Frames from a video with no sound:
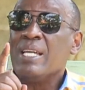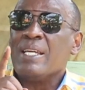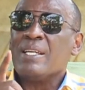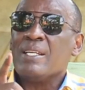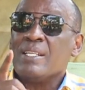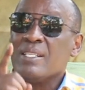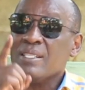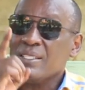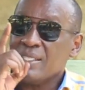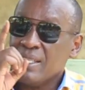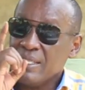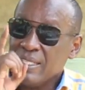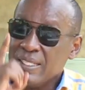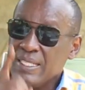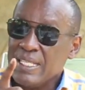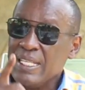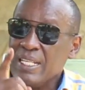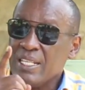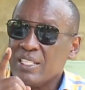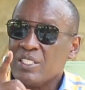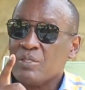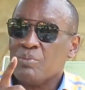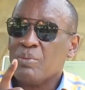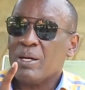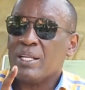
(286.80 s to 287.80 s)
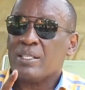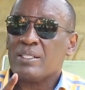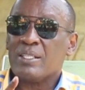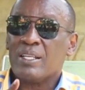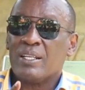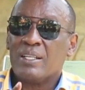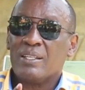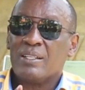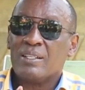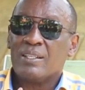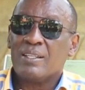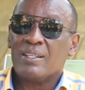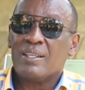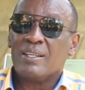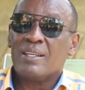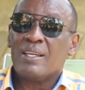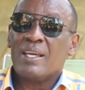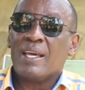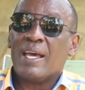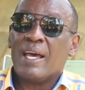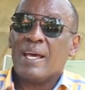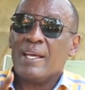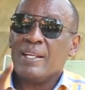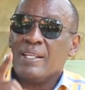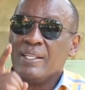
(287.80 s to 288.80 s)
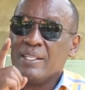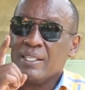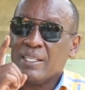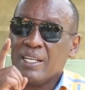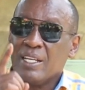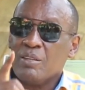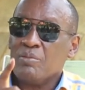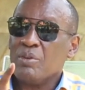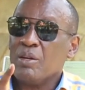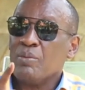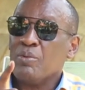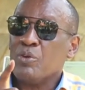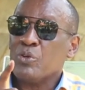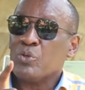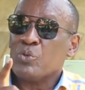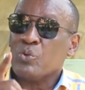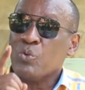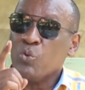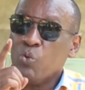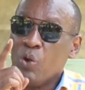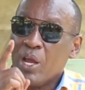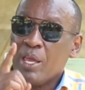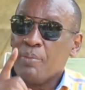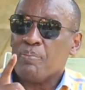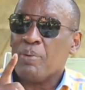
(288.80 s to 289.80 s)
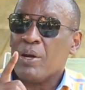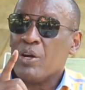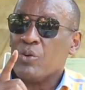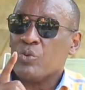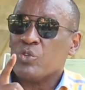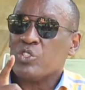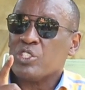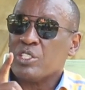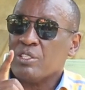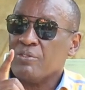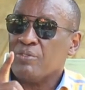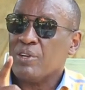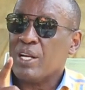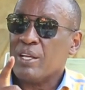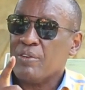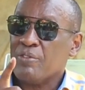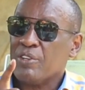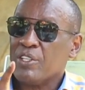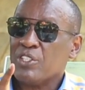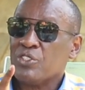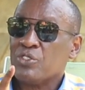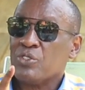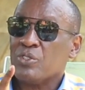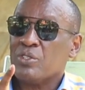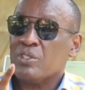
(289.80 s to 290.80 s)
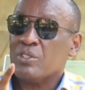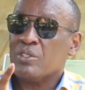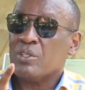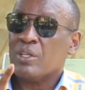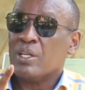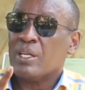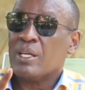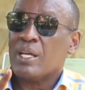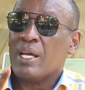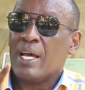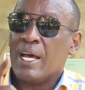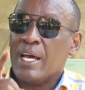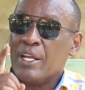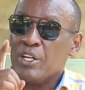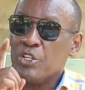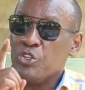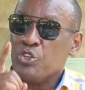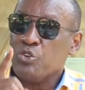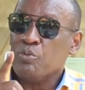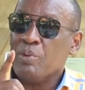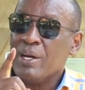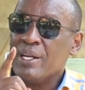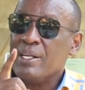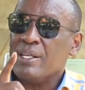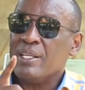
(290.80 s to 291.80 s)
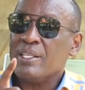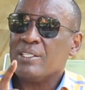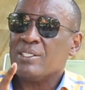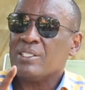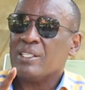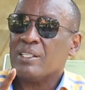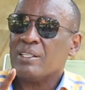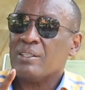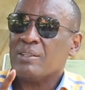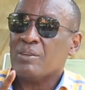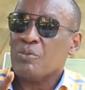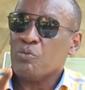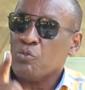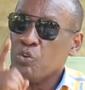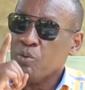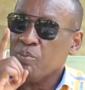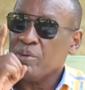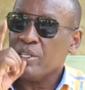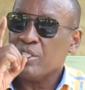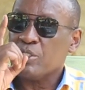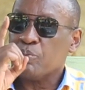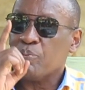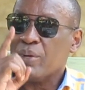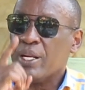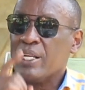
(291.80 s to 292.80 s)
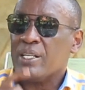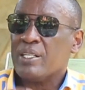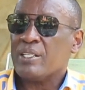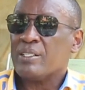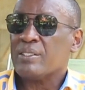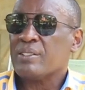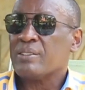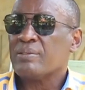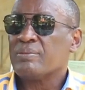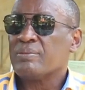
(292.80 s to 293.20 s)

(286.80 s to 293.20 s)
It is a serious matter and it can be able to wipe out civilization and human nature from this planet.